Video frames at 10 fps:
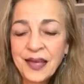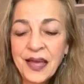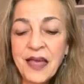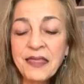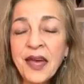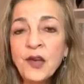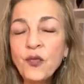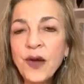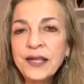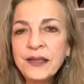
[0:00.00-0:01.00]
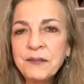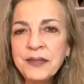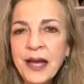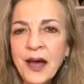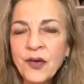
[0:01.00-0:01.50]
And then write them
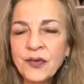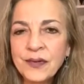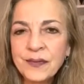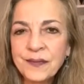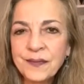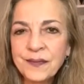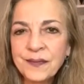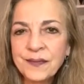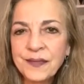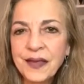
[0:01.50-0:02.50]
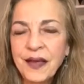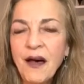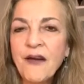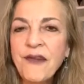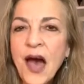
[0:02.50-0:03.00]
down
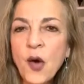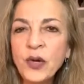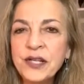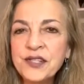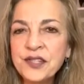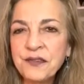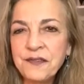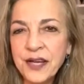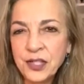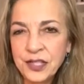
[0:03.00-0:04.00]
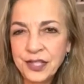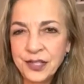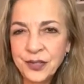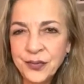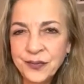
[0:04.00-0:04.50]
of how it is affecting
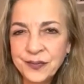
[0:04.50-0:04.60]
you.